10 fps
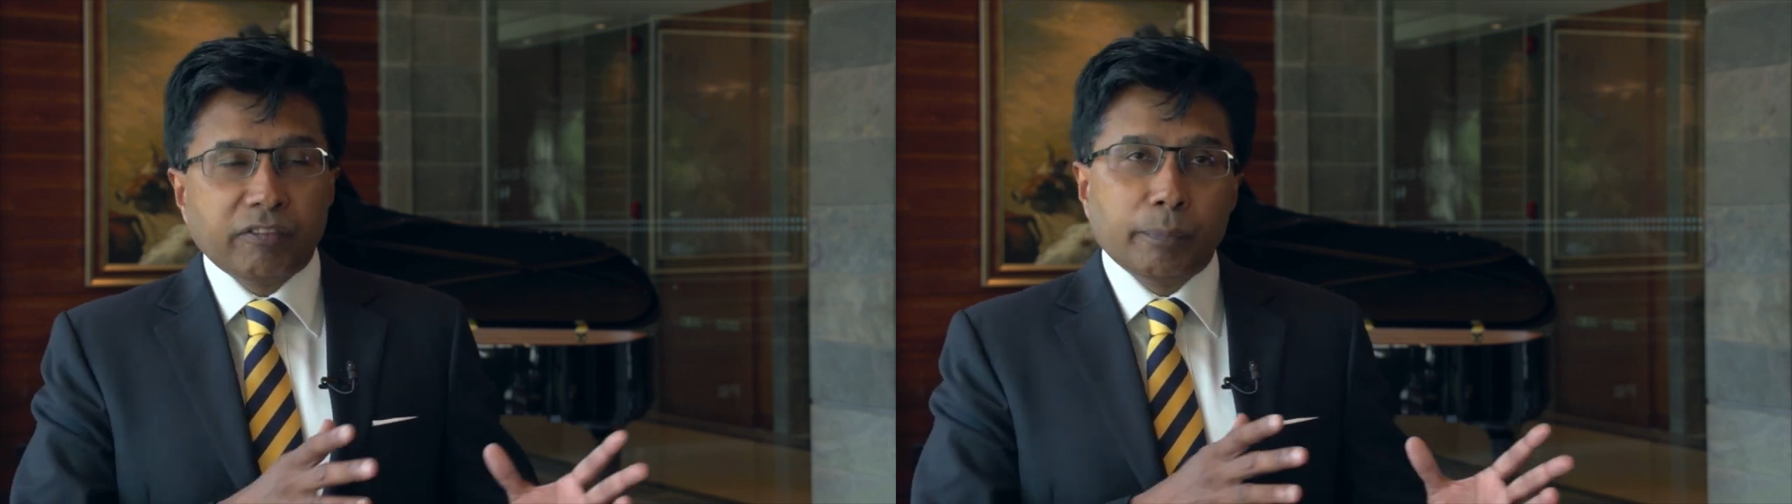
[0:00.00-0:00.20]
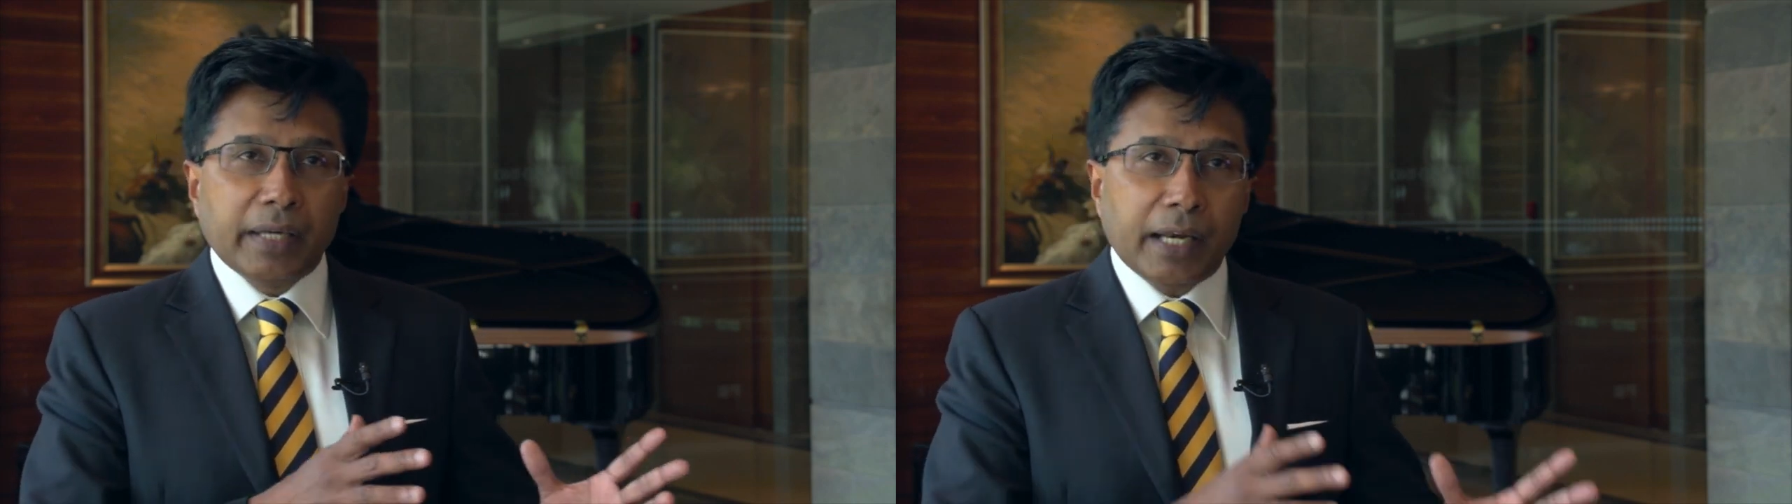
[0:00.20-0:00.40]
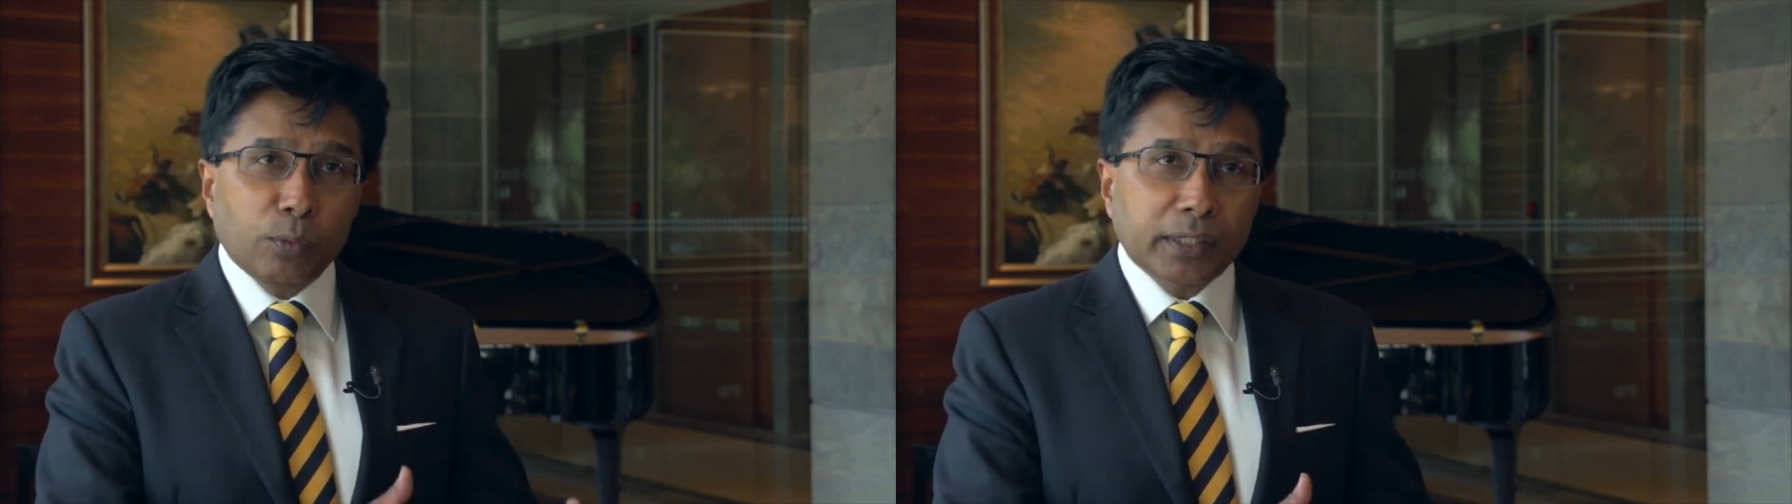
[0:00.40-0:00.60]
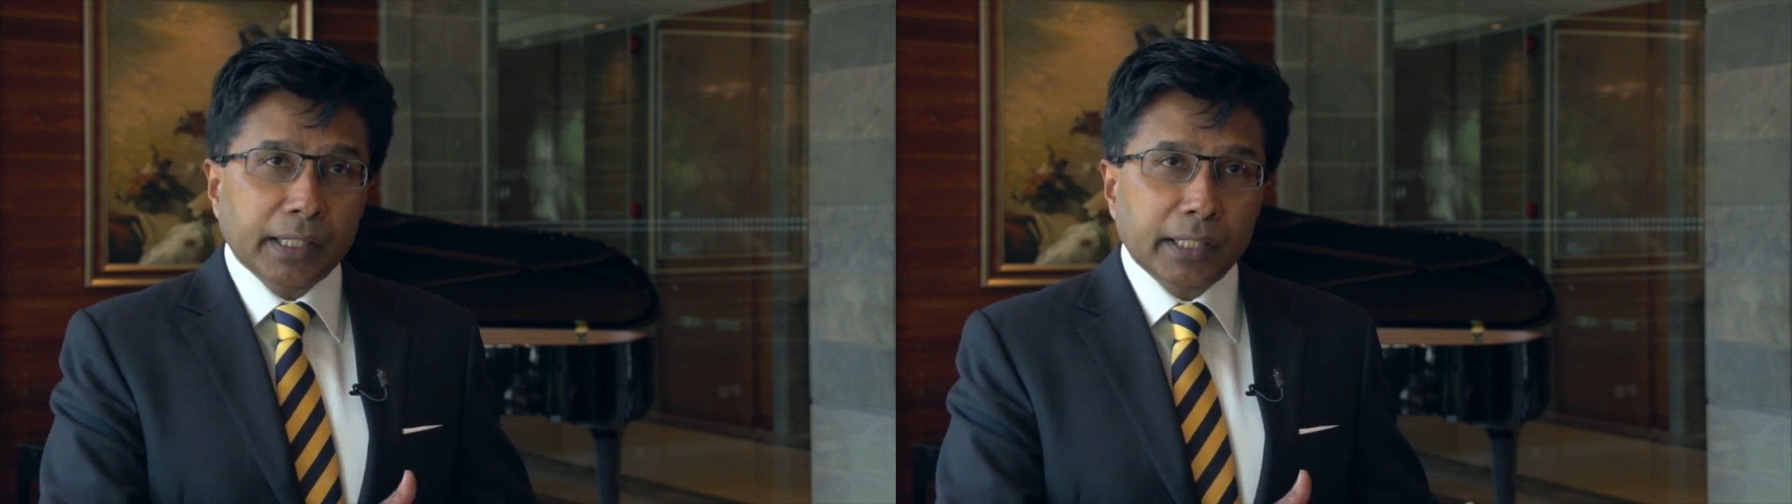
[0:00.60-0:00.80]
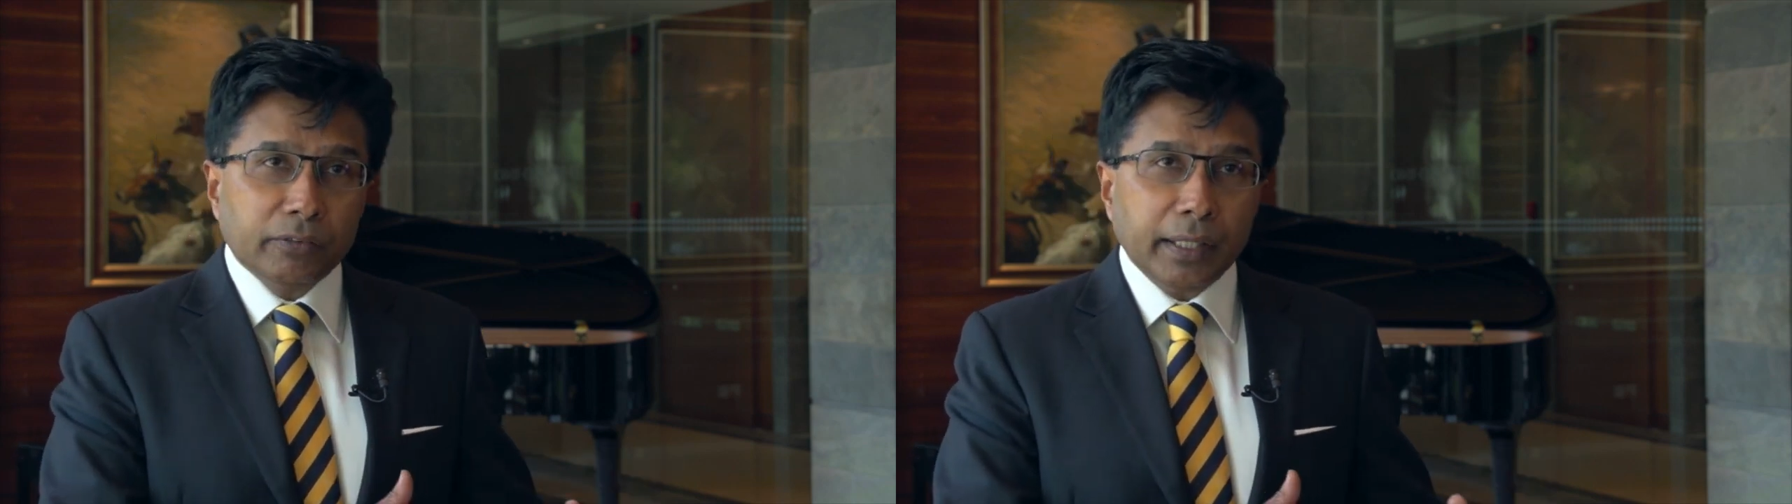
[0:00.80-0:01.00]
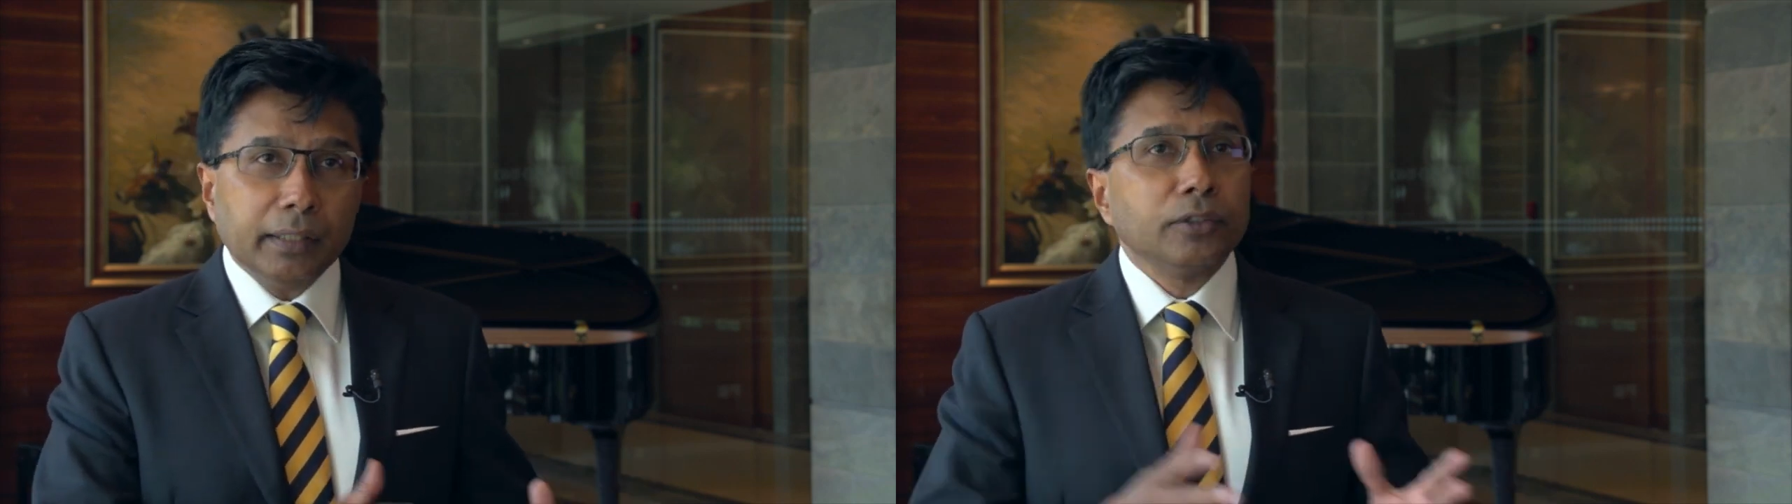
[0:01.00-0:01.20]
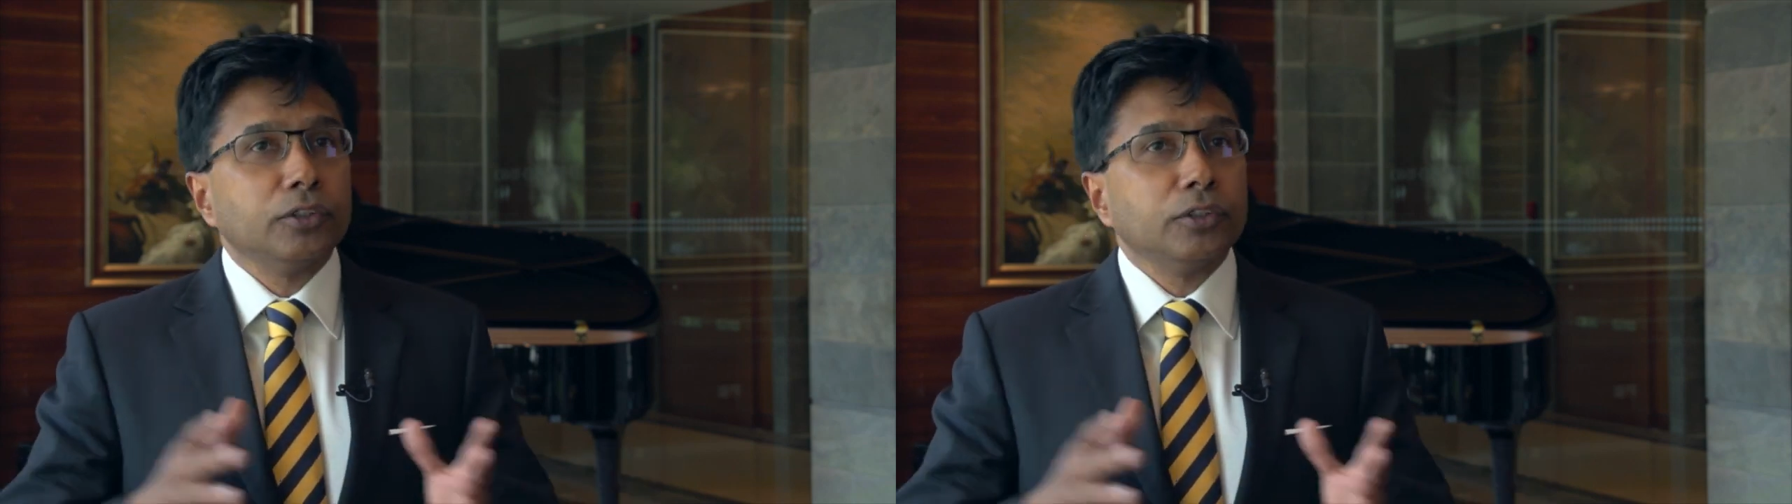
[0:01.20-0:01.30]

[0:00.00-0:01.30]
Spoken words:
from network-centric